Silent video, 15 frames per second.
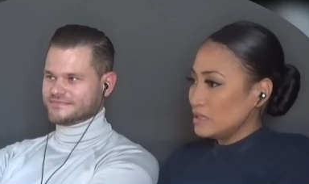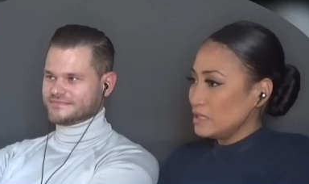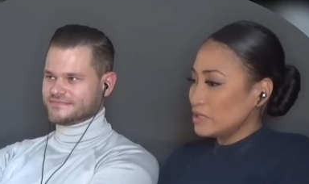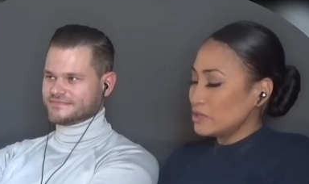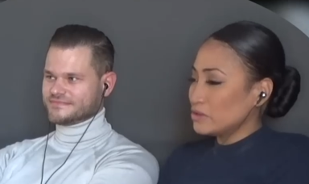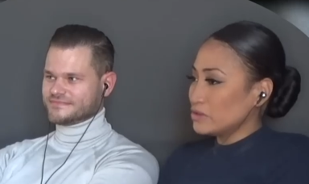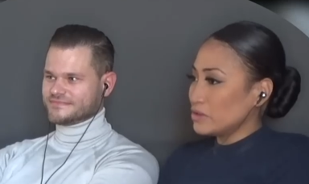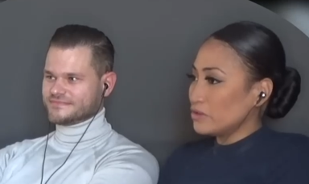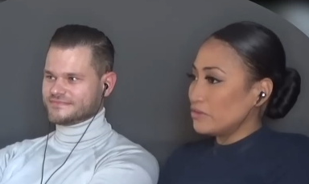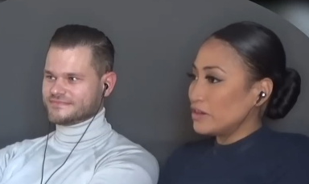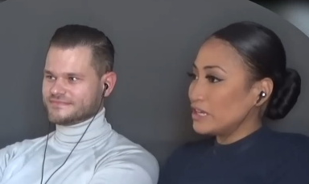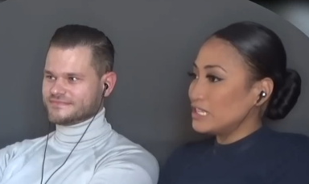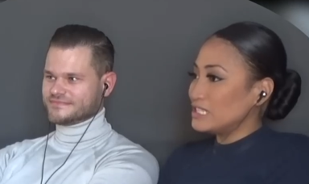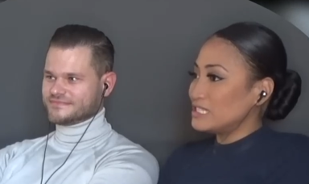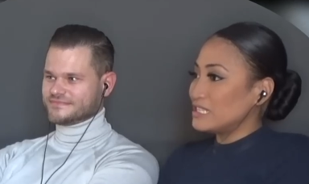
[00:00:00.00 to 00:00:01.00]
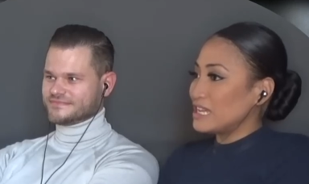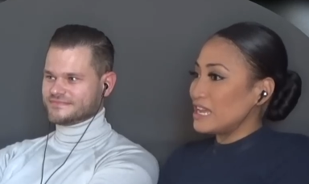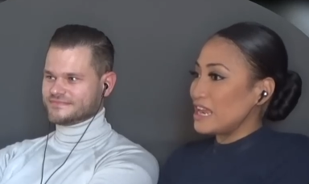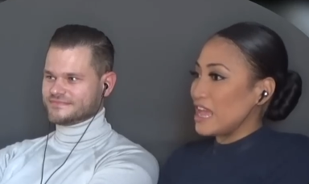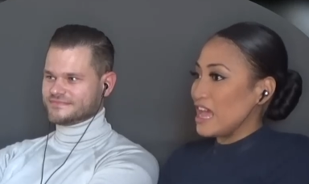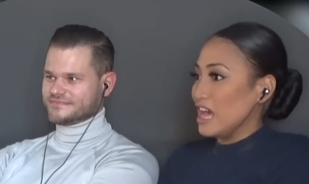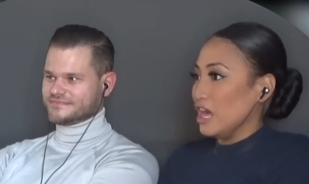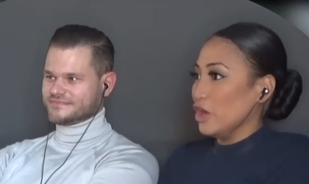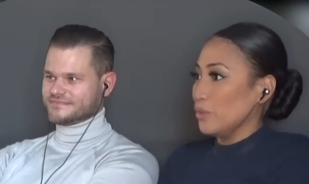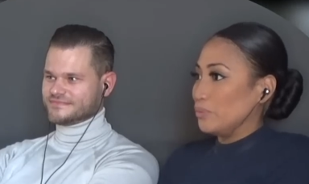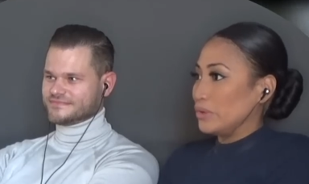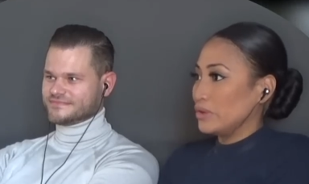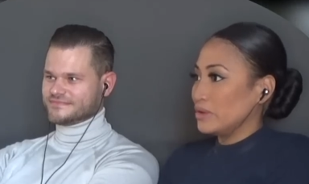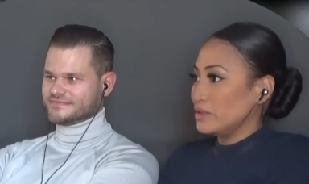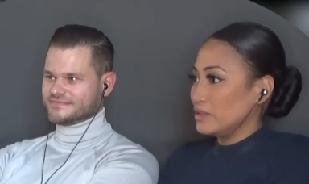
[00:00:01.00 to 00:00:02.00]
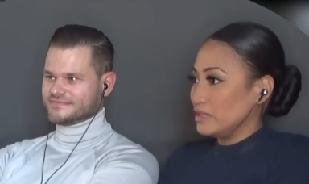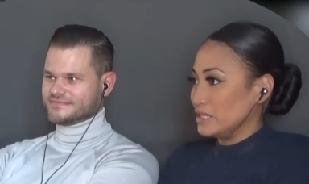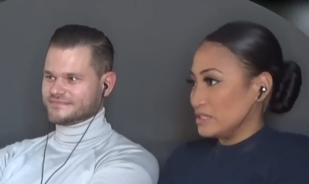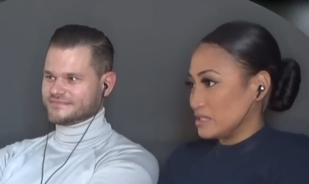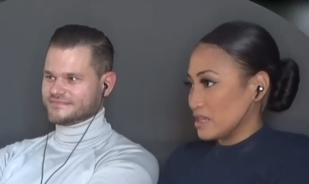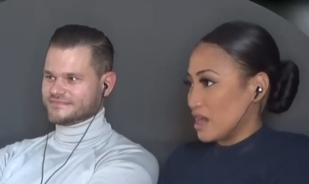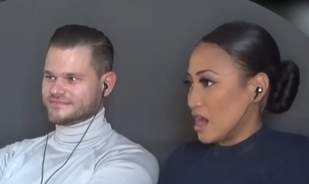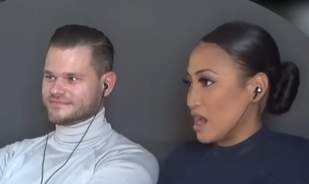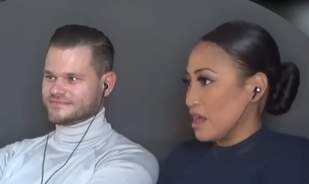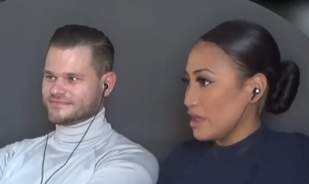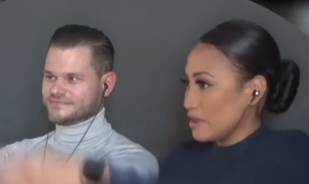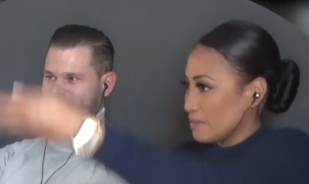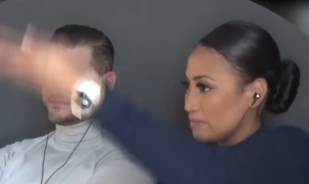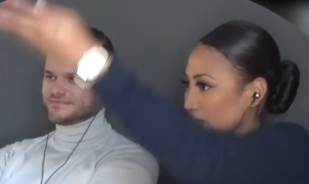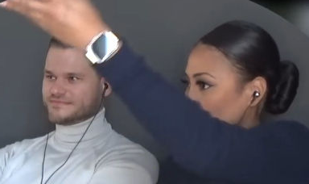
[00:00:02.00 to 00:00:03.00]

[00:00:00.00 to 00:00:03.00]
Speaker 1: He could already said help, this guy.